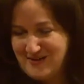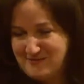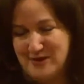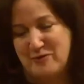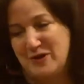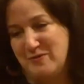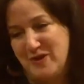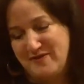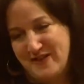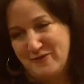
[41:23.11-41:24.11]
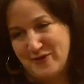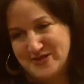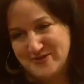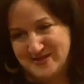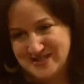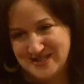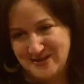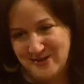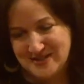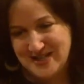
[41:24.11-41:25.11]
like, one of my favorite restaurants in New
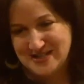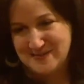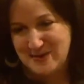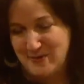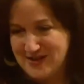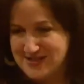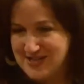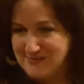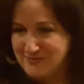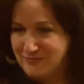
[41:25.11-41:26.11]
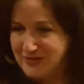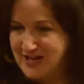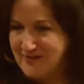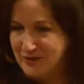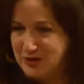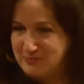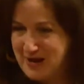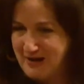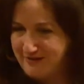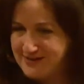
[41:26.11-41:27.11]
York tend to be ones that really have a good
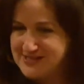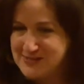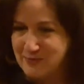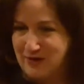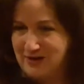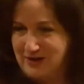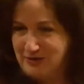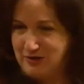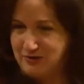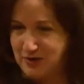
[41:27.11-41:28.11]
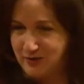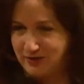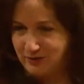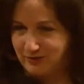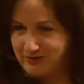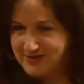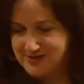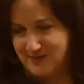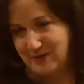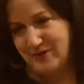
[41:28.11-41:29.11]
balance where, you know when you're ordering
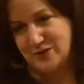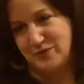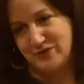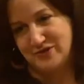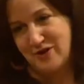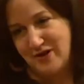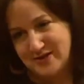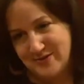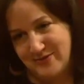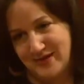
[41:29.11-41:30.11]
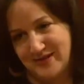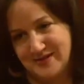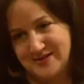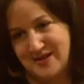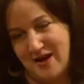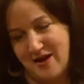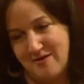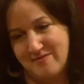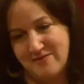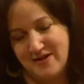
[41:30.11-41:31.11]
something rich, but there's also things.
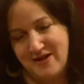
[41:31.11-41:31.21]
I'm